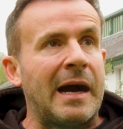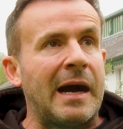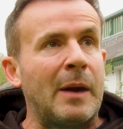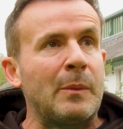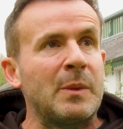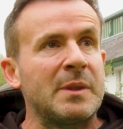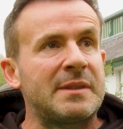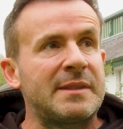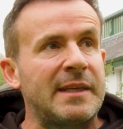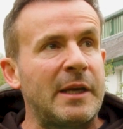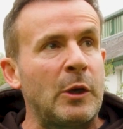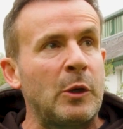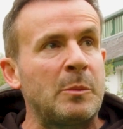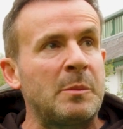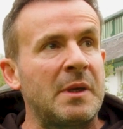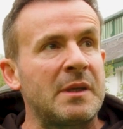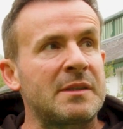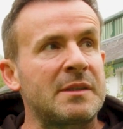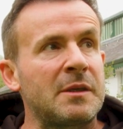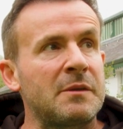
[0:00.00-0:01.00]
I would tell
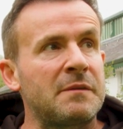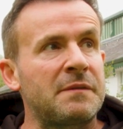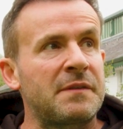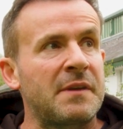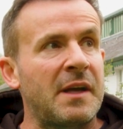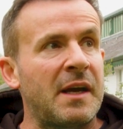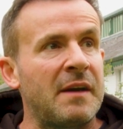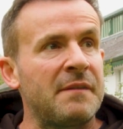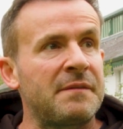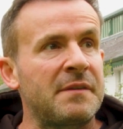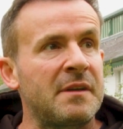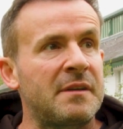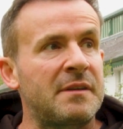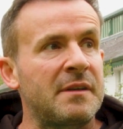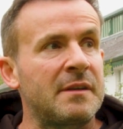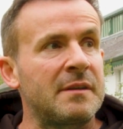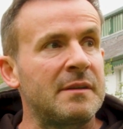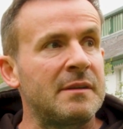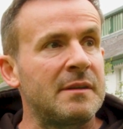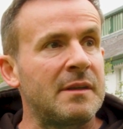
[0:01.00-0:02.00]
myself that
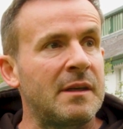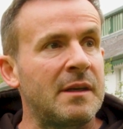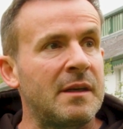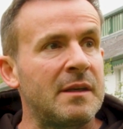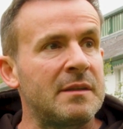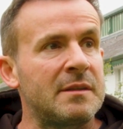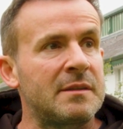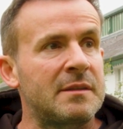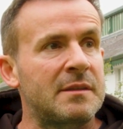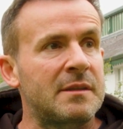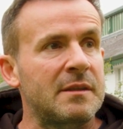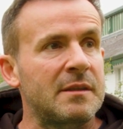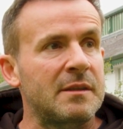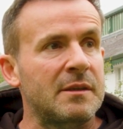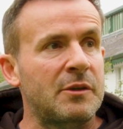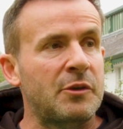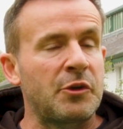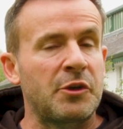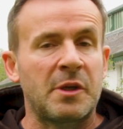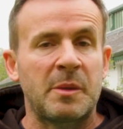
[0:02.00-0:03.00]
everything is
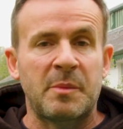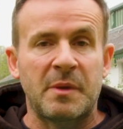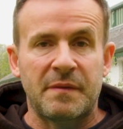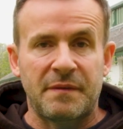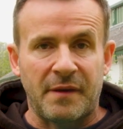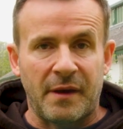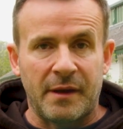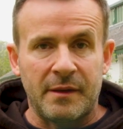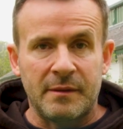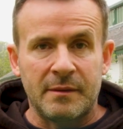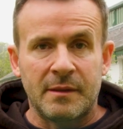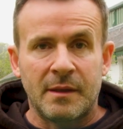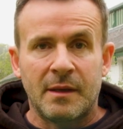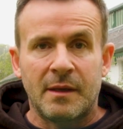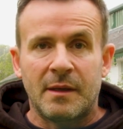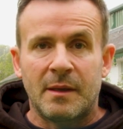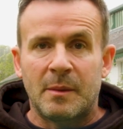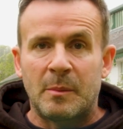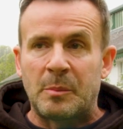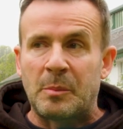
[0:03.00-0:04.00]
going to be fine,
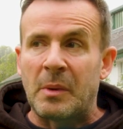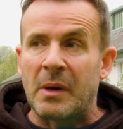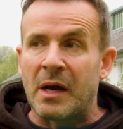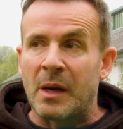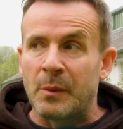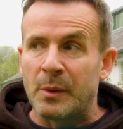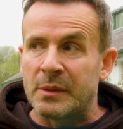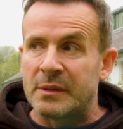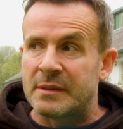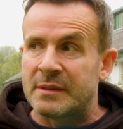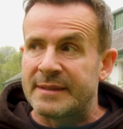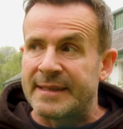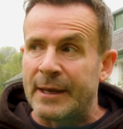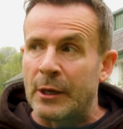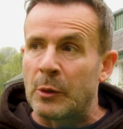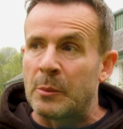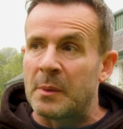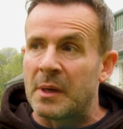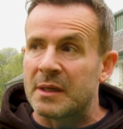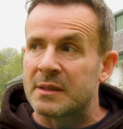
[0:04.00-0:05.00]
but I would
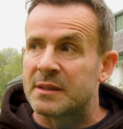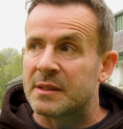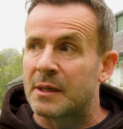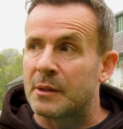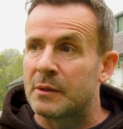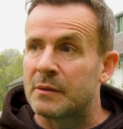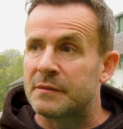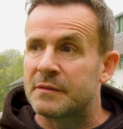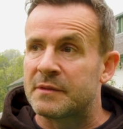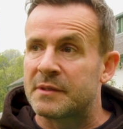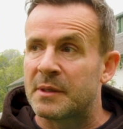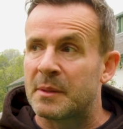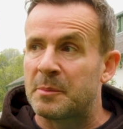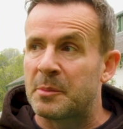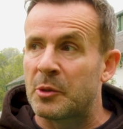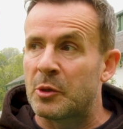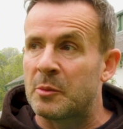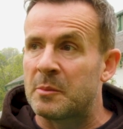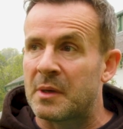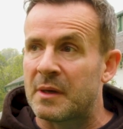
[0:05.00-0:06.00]
tell myself to
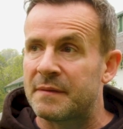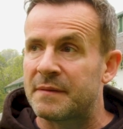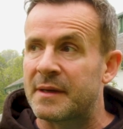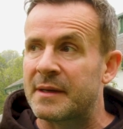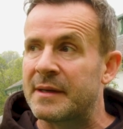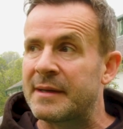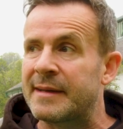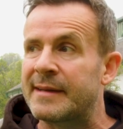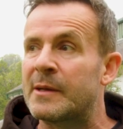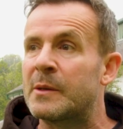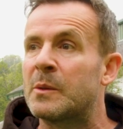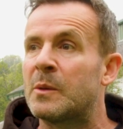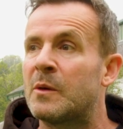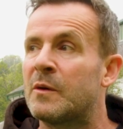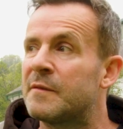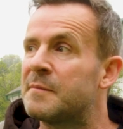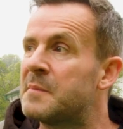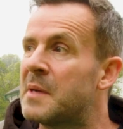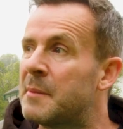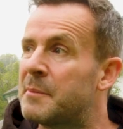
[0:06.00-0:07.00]
pull my finger out
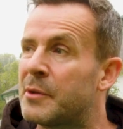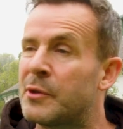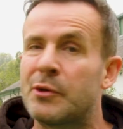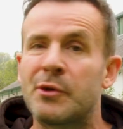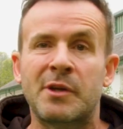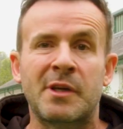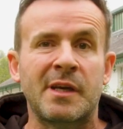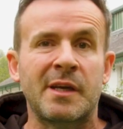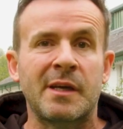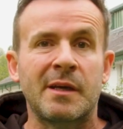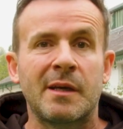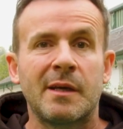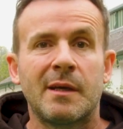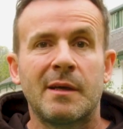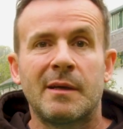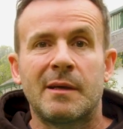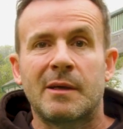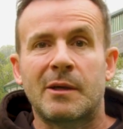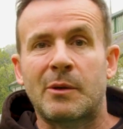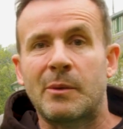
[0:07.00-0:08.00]
of my bahookie
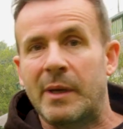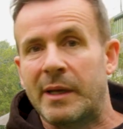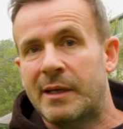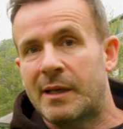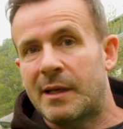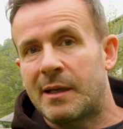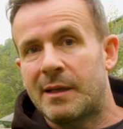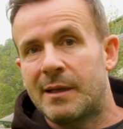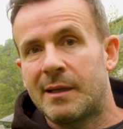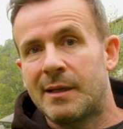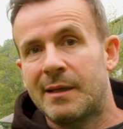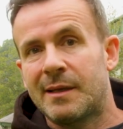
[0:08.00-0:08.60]
quicker